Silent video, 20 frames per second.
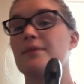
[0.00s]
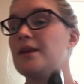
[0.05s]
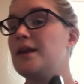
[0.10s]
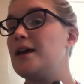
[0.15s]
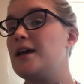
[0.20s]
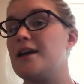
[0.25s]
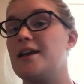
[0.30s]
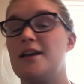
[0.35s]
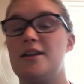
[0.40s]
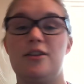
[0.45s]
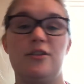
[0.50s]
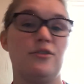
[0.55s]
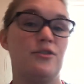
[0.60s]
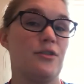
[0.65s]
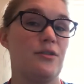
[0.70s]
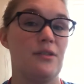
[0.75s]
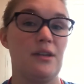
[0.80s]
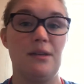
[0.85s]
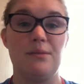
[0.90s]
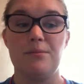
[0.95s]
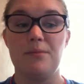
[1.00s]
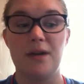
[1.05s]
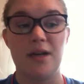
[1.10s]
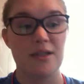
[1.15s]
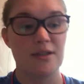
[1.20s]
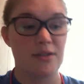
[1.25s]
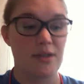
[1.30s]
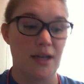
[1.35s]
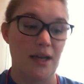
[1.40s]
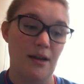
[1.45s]
Again, you don't need
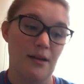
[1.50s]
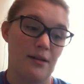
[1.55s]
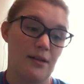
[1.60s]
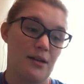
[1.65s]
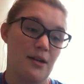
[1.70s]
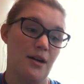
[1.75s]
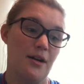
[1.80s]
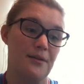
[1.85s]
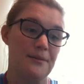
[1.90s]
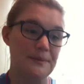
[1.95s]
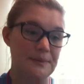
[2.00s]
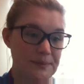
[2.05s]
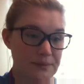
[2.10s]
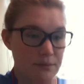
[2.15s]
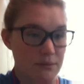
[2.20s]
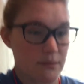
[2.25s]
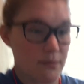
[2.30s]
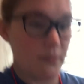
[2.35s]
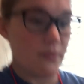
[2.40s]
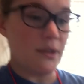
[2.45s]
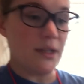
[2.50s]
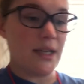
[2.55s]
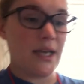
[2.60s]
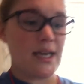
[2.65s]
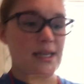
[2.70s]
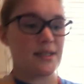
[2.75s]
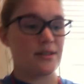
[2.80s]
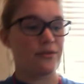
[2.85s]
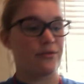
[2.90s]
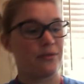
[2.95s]
much air at all. Okay,
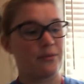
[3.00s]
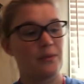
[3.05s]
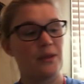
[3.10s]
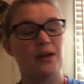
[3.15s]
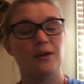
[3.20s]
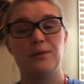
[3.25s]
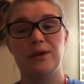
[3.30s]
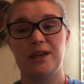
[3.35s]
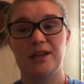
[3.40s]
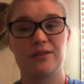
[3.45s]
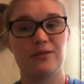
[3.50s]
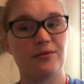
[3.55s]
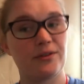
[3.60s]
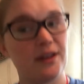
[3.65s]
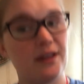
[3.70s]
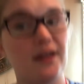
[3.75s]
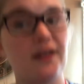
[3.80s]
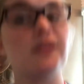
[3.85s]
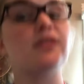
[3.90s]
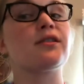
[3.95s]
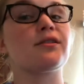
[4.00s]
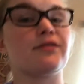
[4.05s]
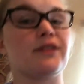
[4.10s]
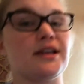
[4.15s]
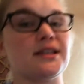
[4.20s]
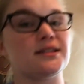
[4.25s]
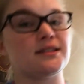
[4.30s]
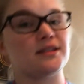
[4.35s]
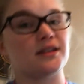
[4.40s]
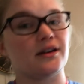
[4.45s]
so from there we can fill out the
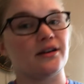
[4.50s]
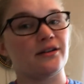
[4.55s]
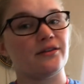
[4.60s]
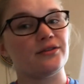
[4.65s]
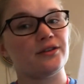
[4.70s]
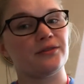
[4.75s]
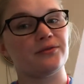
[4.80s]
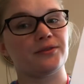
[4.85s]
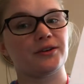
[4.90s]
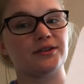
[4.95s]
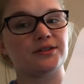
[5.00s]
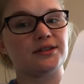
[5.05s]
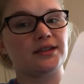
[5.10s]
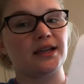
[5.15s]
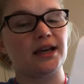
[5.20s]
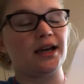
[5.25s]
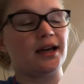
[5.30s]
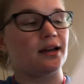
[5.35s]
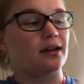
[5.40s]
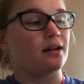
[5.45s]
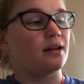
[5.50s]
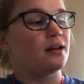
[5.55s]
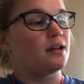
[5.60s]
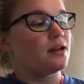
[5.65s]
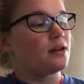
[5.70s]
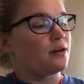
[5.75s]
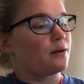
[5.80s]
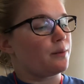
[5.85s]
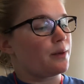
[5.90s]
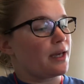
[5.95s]
rest of the first line.
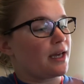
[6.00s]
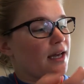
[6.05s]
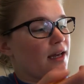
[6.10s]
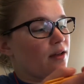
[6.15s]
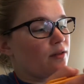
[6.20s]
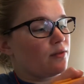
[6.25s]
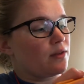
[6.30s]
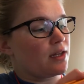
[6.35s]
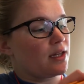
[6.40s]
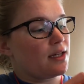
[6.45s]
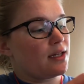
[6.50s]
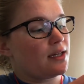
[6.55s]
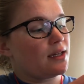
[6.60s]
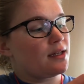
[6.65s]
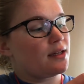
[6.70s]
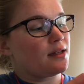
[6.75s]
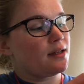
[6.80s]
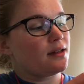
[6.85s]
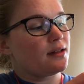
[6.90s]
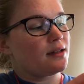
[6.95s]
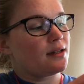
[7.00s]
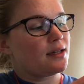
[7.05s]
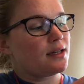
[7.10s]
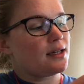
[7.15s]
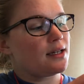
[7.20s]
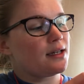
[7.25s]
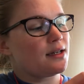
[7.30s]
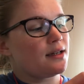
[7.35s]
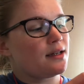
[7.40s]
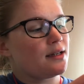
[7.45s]
We have E,
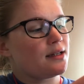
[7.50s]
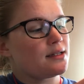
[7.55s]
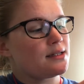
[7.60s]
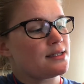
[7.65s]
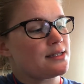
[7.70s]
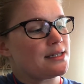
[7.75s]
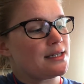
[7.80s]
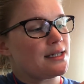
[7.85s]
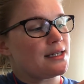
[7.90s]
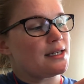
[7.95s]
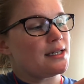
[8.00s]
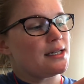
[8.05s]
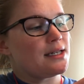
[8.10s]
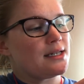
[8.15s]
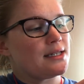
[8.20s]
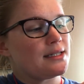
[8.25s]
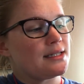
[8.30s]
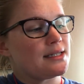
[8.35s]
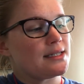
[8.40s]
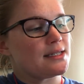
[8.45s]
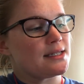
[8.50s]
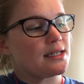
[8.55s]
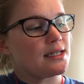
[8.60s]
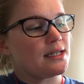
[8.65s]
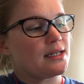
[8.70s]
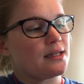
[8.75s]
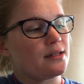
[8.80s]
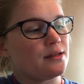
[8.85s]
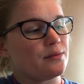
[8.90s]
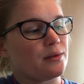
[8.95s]
E, D,
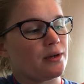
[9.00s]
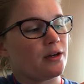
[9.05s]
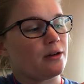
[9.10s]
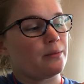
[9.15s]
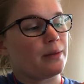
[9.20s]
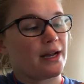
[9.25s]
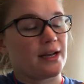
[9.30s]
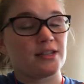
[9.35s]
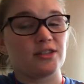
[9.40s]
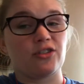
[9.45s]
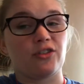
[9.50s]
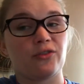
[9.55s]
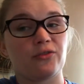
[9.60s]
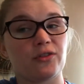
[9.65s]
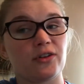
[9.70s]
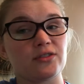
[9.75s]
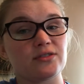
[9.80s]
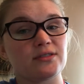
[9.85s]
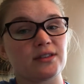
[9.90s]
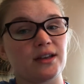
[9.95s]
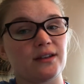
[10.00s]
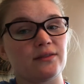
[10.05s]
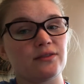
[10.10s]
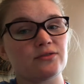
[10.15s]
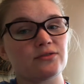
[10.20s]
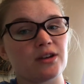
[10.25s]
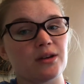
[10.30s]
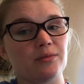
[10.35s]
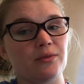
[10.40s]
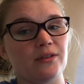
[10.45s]
C. Then we go back to the first line of the
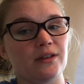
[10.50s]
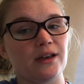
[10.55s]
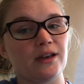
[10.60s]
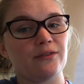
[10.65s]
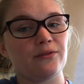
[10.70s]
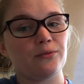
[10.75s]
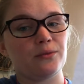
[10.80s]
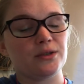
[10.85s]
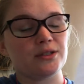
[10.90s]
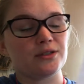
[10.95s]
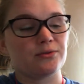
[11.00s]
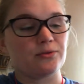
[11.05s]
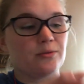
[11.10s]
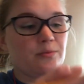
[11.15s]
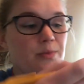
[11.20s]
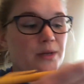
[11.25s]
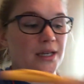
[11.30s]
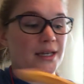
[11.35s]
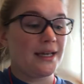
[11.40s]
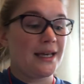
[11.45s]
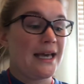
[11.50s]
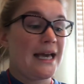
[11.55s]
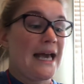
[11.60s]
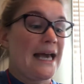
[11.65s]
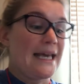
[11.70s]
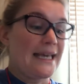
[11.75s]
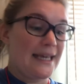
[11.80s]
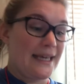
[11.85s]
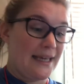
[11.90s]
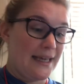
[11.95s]
treble clef, which would be
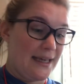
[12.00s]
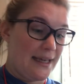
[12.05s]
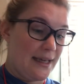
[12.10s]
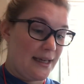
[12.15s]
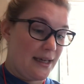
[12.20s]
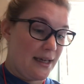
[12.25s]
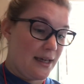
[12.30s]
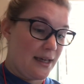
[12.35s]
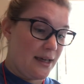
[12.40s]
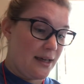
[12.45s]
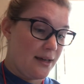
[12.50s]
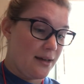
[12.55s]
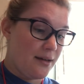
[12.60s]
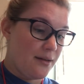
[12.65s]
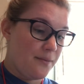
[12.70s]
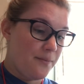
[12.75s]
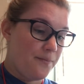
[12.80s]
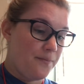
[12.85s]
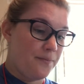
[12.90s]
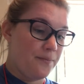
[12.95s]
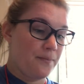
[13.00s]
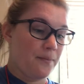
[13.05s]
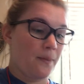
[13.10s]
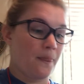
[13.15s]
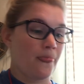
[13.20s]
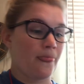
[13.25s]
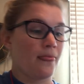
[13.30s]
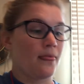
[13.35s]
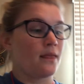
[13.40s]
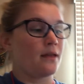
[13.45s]
E.
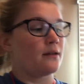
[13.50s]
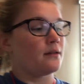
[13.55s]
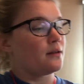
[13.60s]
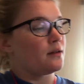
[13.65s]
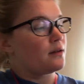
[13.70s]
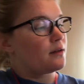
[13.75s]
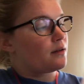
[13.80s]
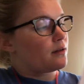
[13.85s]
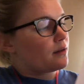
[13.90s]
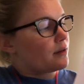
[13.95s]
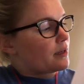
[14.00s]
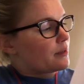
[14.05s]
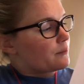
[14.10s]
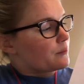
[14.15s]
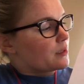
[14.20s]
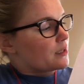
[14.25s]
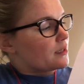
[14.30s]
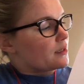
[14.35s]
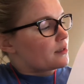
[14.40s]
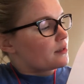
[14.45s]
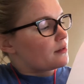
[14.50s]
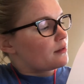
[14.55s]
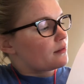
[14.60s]
And we